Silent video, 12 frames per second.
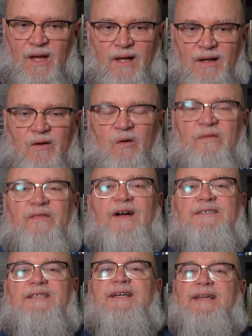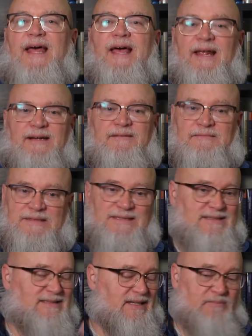Core Function 10
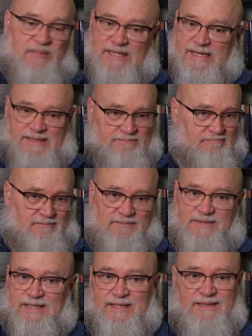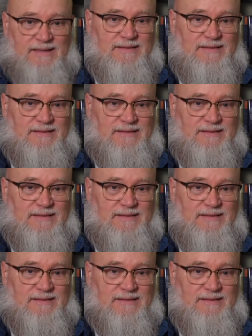simply is